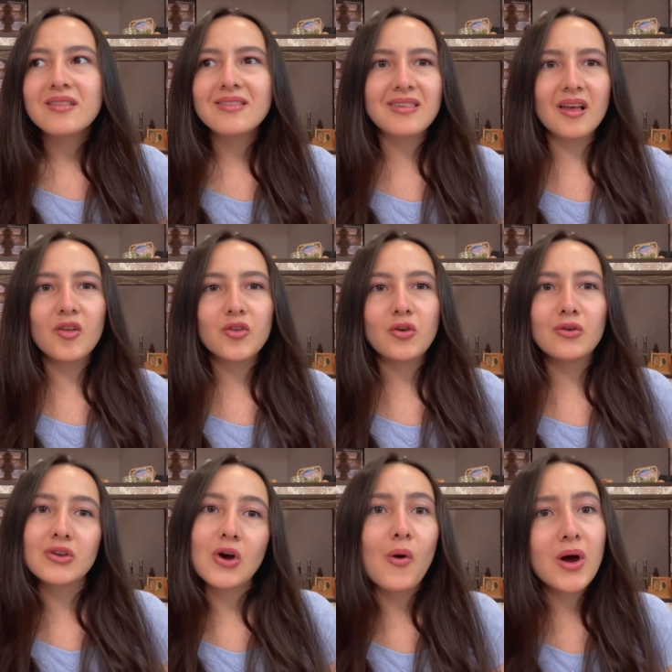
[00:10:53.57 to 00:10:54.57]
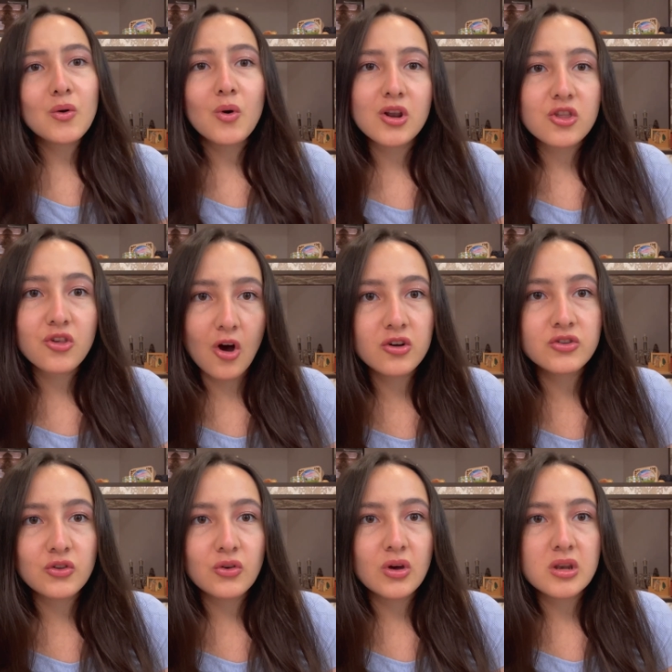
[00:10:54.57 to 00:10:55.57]
tell you, you know, I don't want to talk to
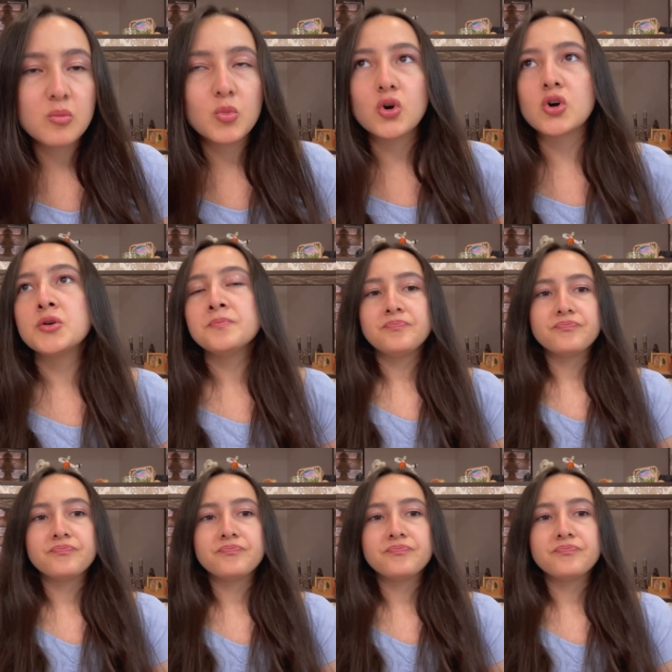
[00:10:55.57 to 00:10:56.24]
you anymore,